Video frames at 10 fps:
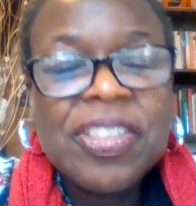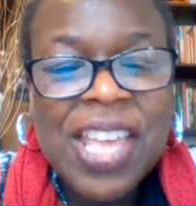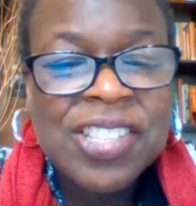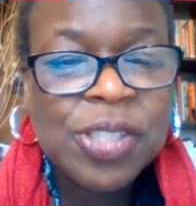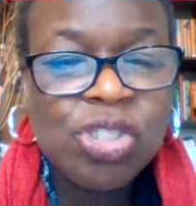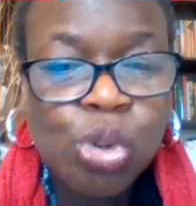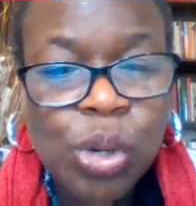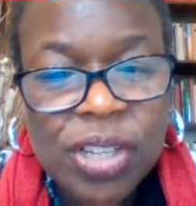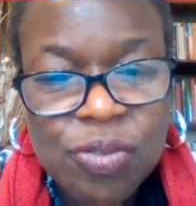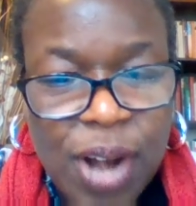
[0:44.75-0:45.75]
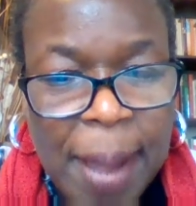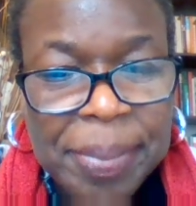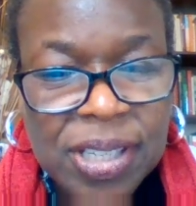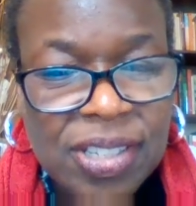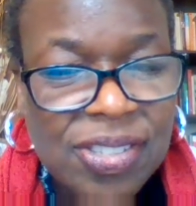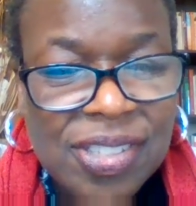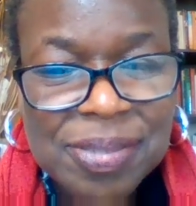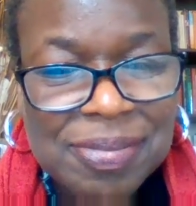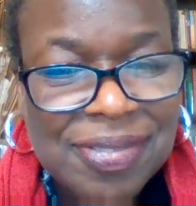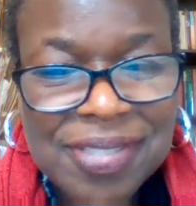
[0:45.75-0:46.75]
That's the joy of wrapping, is
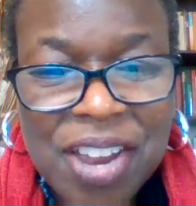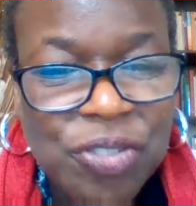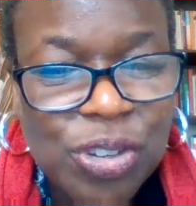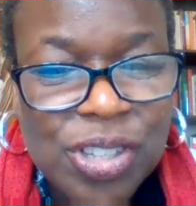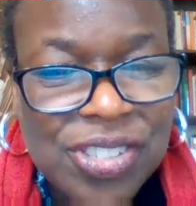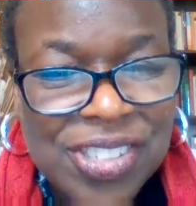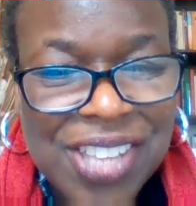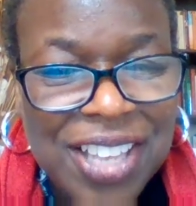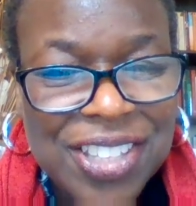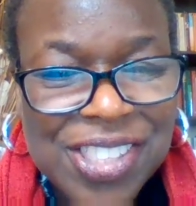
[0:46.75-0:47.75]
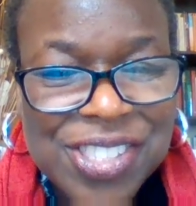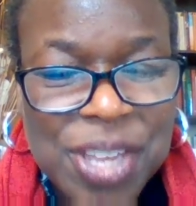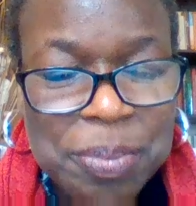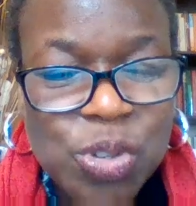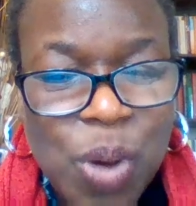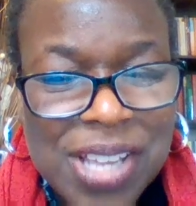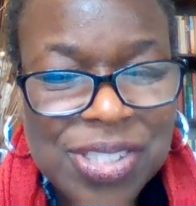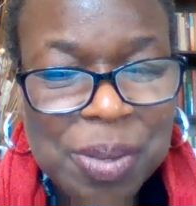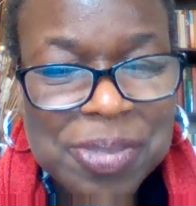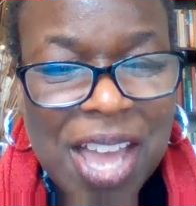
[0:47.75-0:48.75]
it never is exactly the same twice
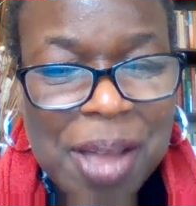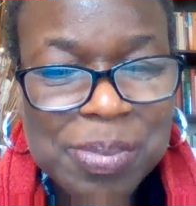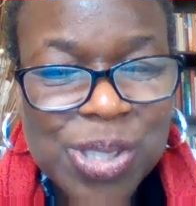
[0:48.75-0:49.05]
sometimes.